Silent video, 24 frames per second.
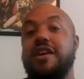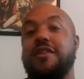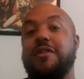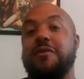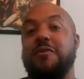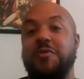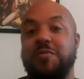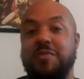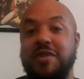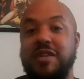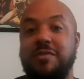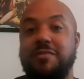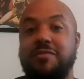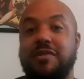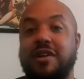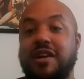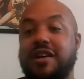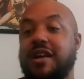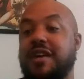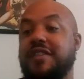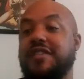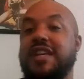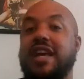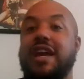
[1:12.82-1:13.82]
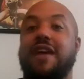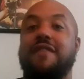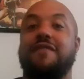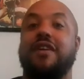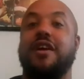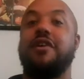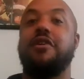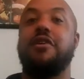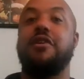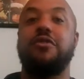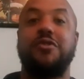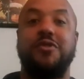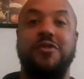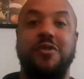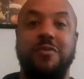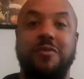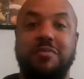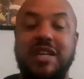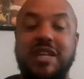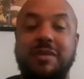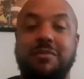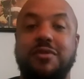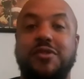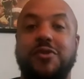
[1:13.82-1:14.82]
and those people I guess have like hundreds of
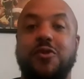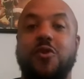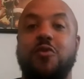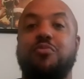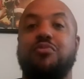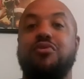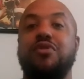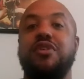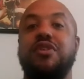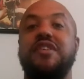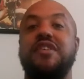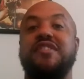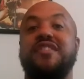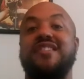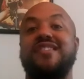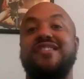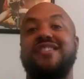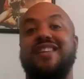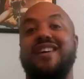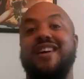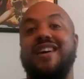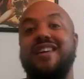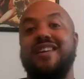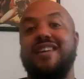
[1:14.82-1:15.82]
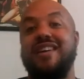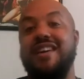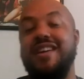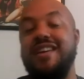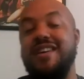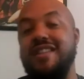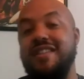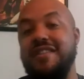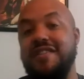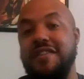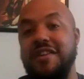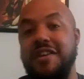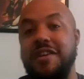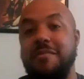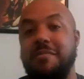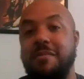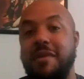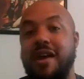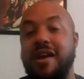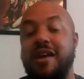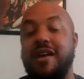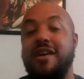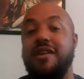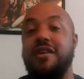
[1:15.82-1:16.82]
people. So Priest is like the
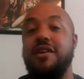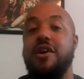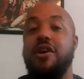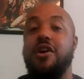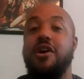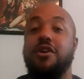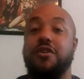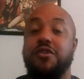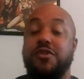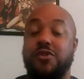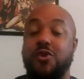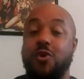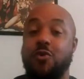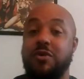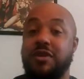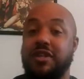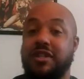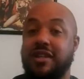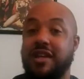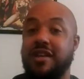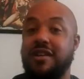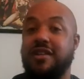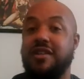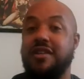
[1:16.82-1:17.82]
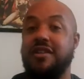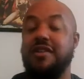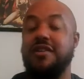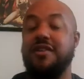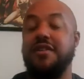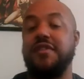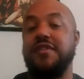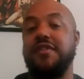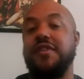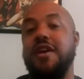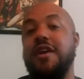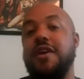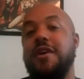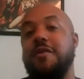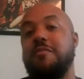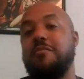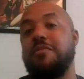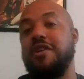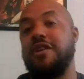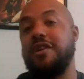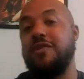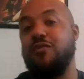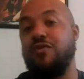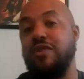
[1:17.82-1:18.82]
man, or so we think he is.
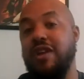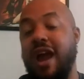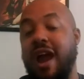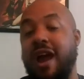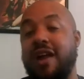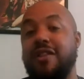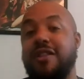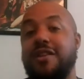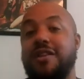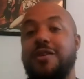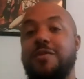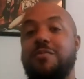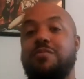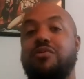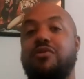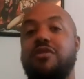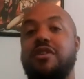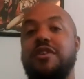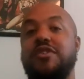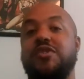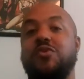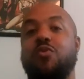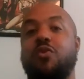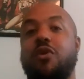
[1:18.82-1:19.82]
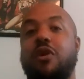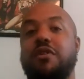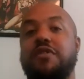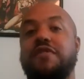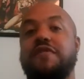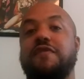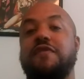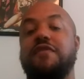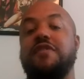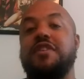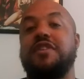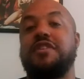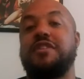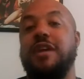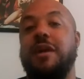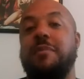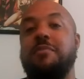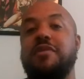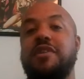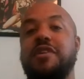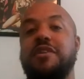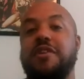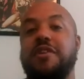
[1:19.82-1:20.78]
But in reality, Priest works for the deputy